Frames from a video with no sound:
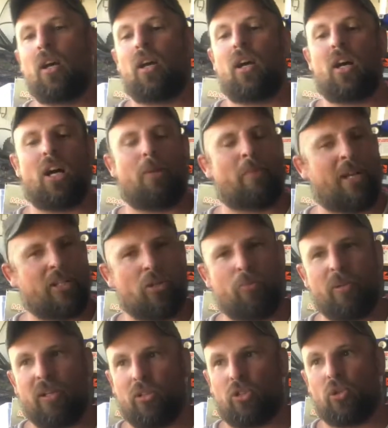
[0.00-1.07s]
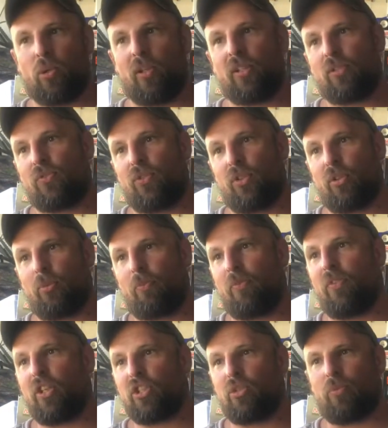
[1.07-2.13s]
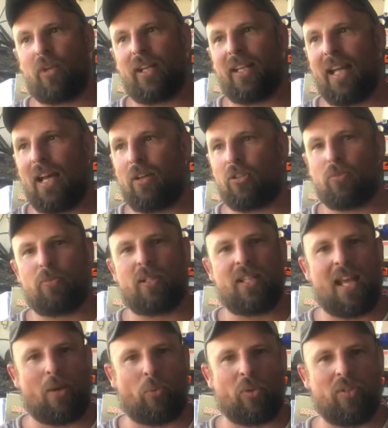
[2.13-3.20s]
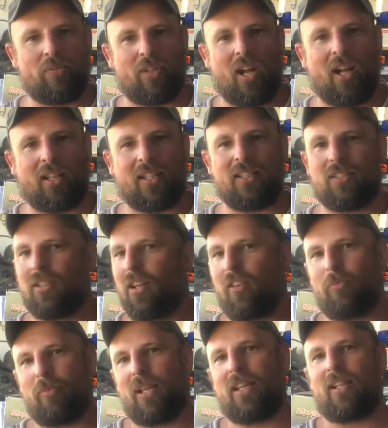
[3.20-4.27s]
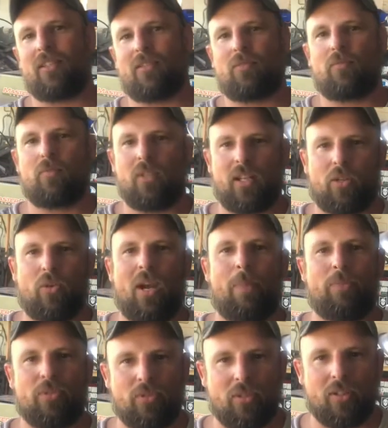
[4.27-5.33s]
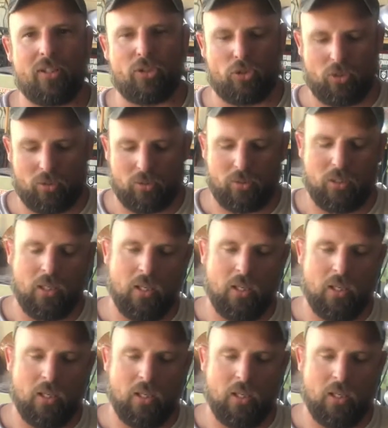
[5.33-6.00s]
My new beer of choice for fishing right now has been that Reef Donkey stuff, man. That crap is delicious.